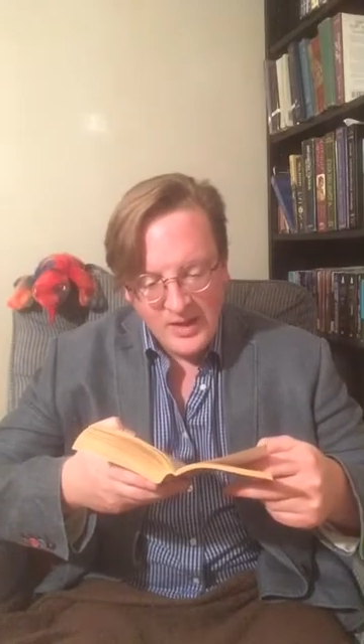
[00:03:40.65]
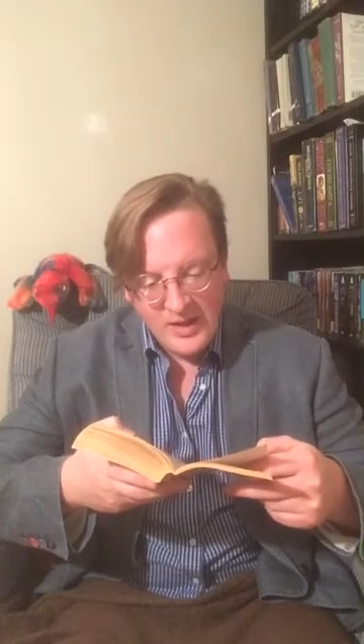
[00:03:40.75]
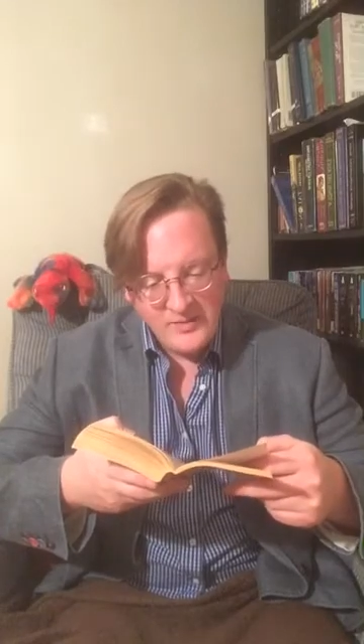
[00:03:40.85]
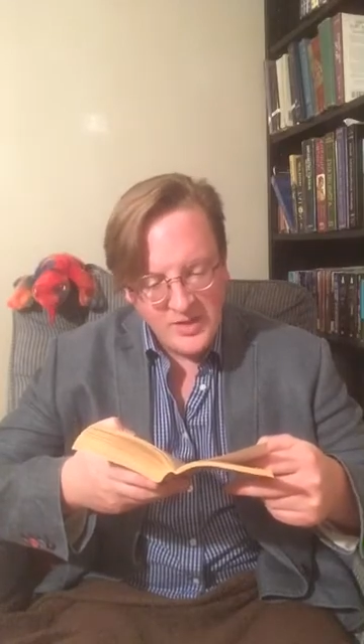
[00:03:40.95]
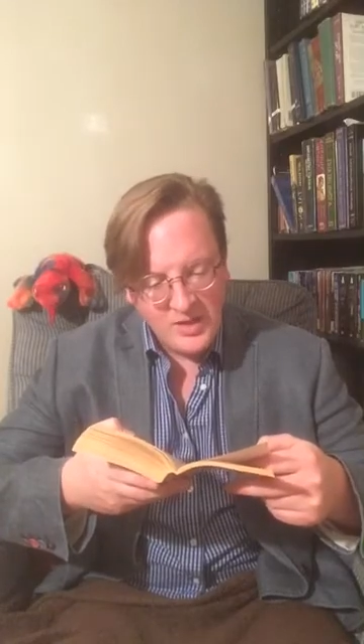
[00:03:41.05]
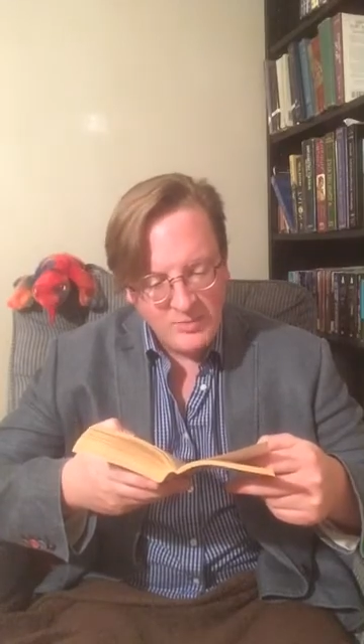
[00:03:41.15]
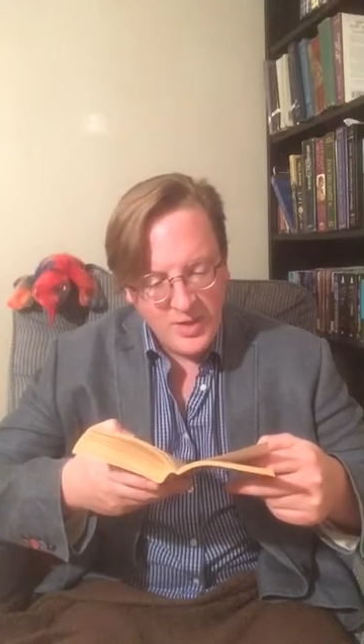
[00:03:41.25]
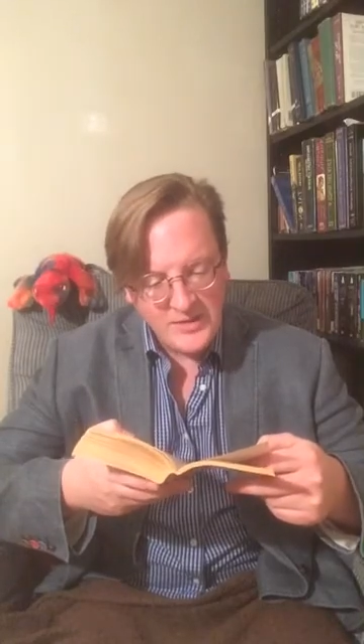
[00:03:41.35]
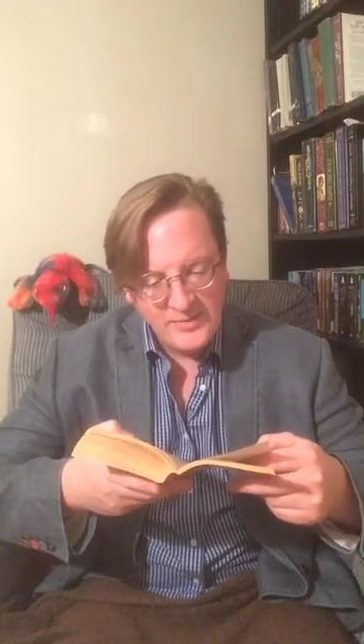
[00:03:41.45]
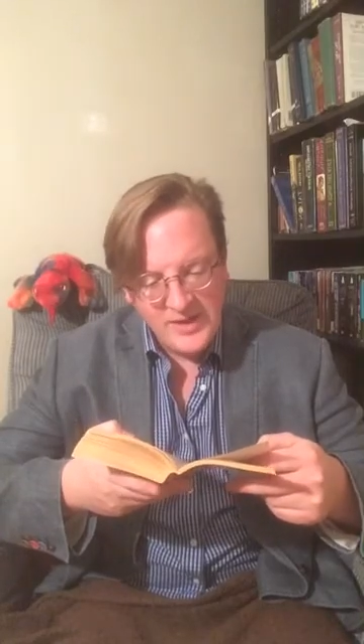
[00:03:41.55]
if she could
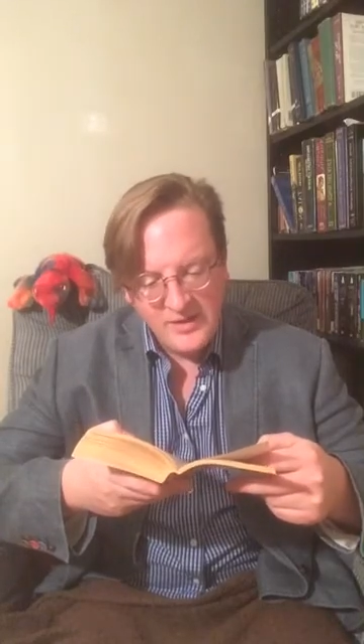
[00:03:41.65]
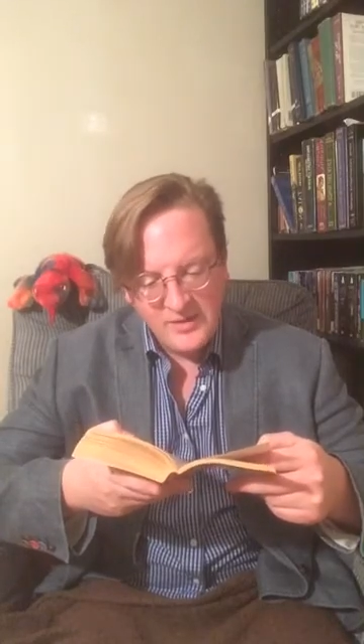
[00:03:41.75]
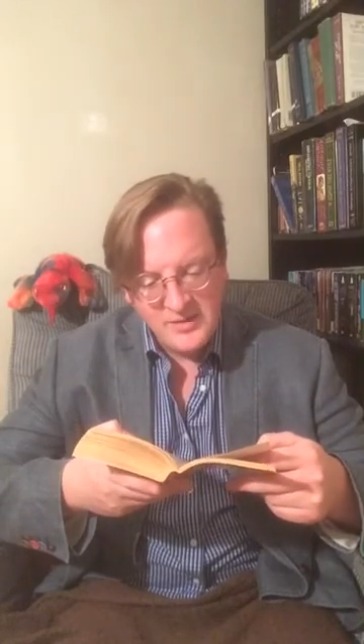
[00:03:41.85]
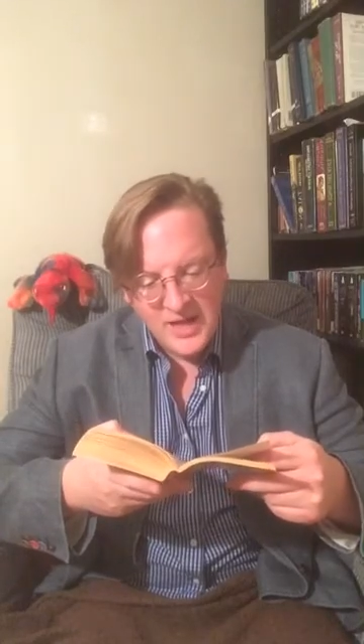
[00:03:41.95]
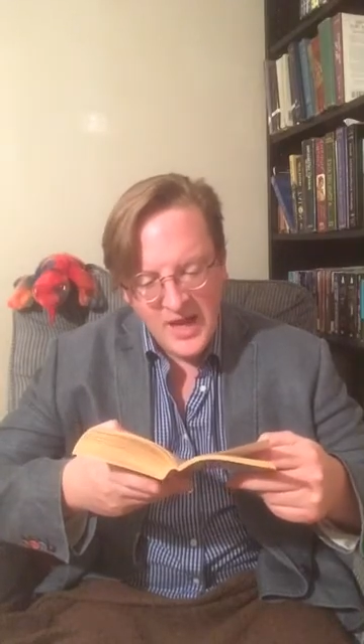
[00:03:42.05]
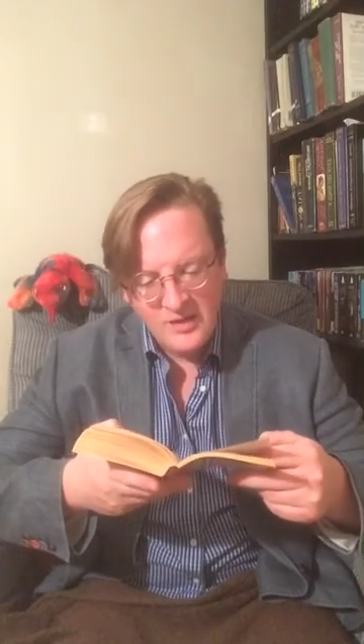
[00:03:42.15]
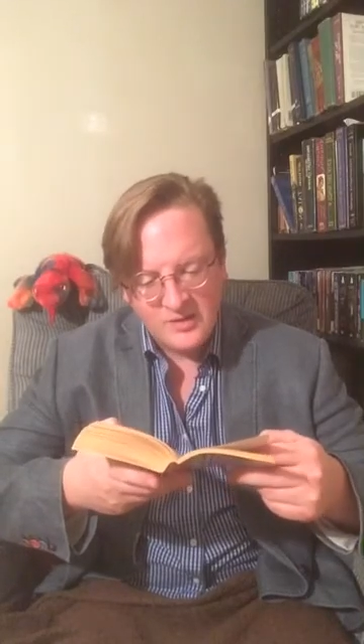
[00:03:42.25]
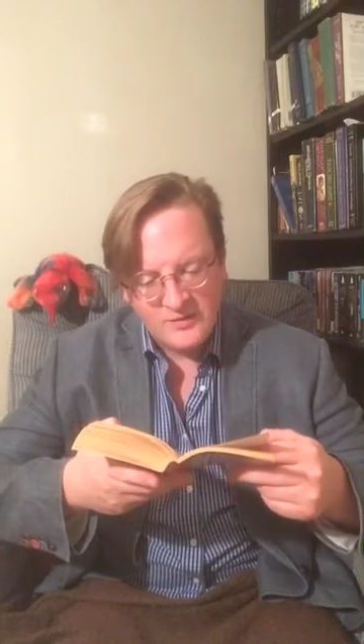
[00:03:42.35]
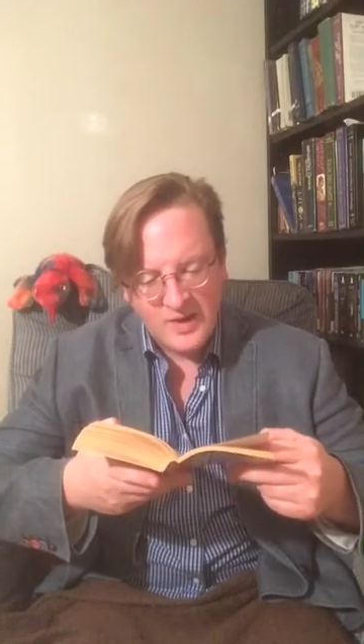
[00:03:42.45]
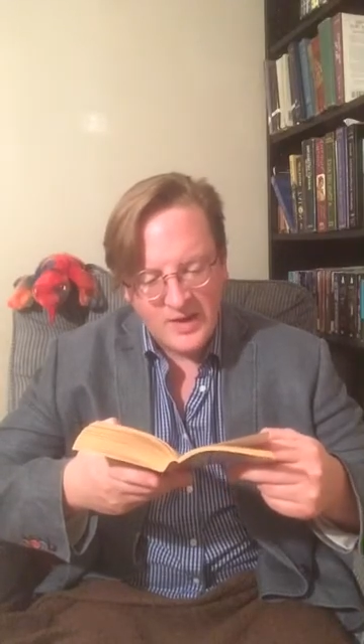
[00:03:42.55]
possibly learn to hate
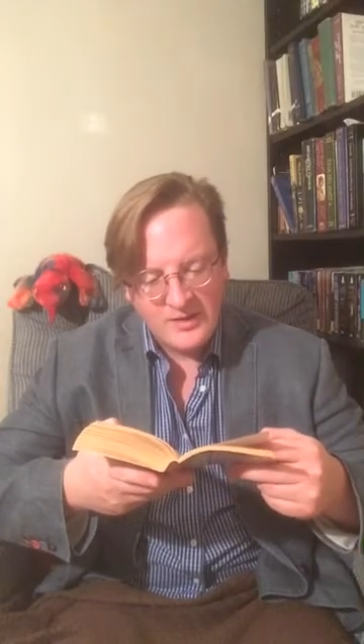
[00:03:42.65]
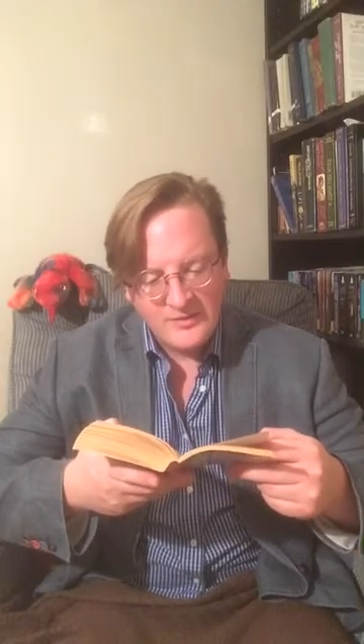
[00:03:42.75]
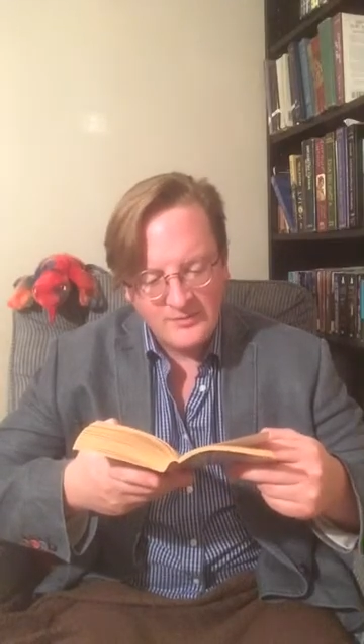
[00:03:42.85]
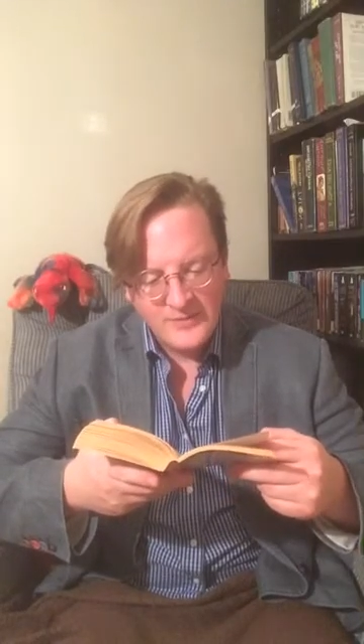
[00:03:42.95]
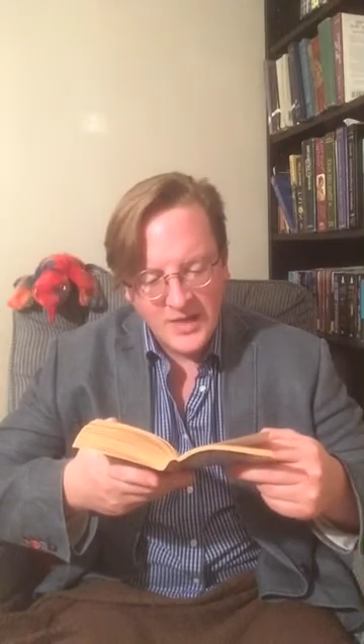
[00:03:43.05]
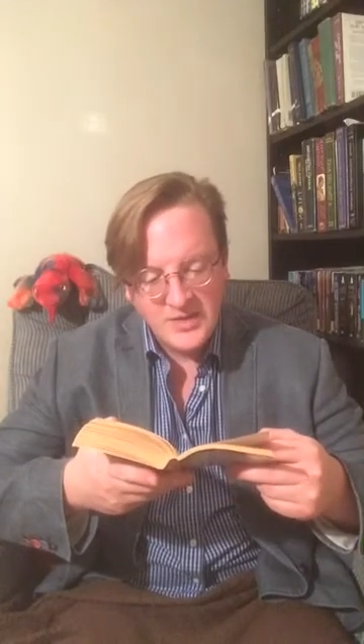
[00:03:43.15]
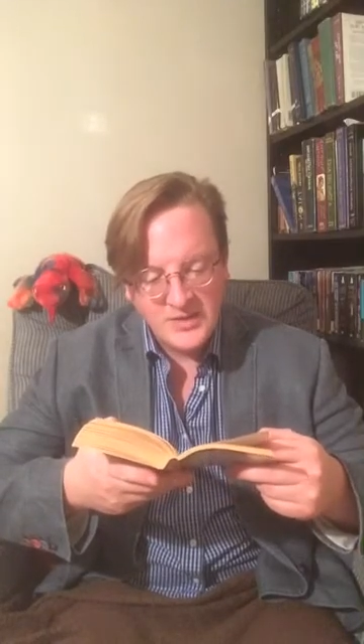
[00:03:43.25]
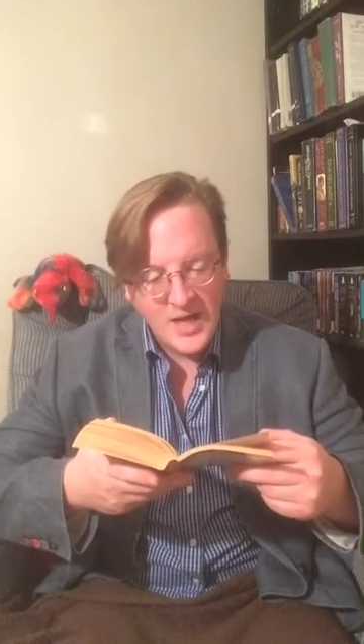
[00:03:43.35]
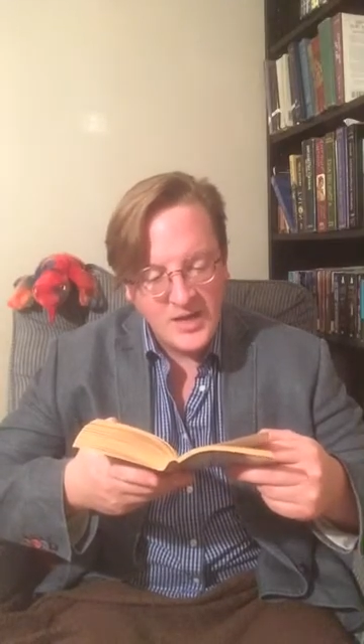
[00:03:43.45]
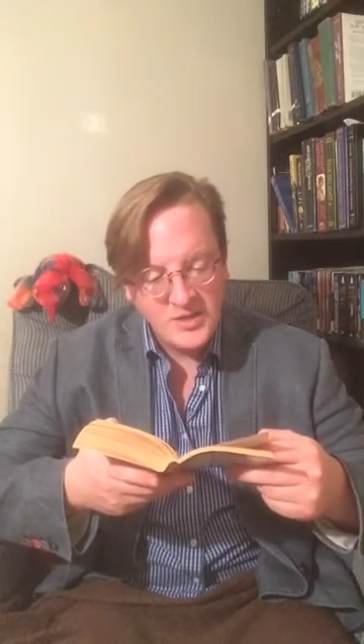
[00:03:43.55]
her friend, and
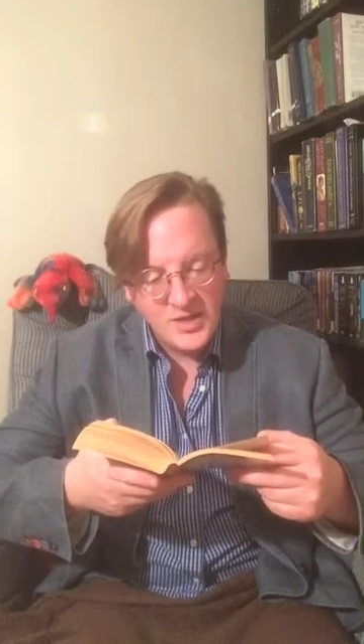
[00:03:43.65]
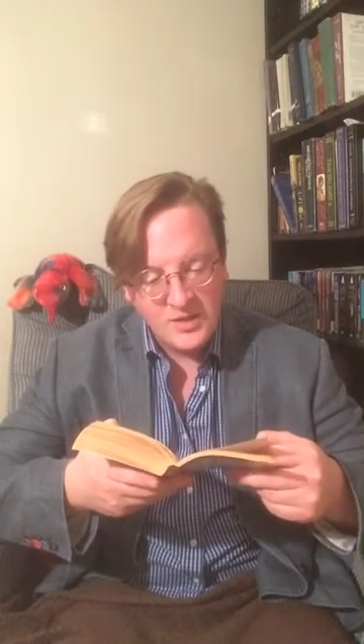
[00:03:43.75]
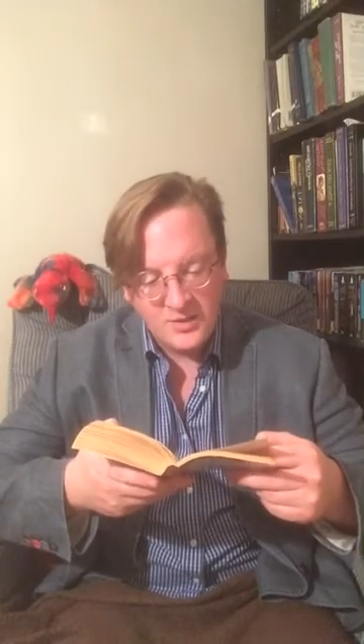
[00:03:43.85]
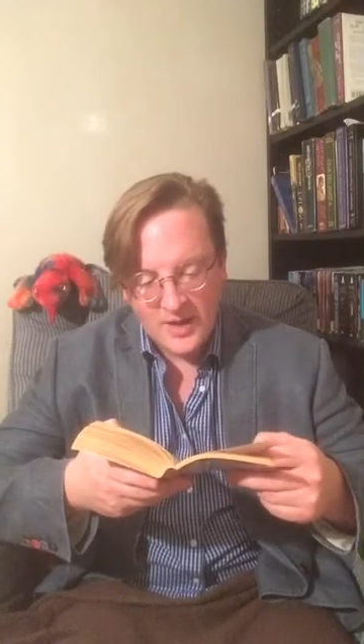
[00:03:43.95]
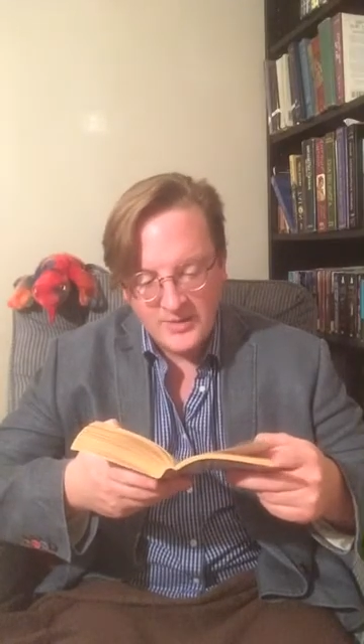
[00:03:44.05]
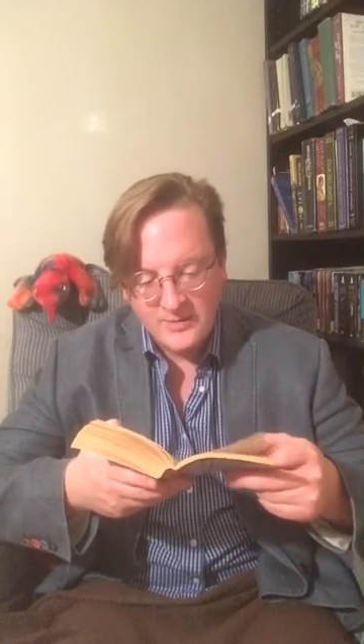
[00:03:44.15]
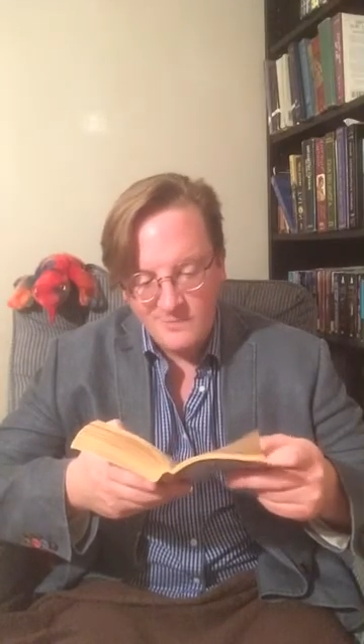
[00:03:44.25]
decided she could not.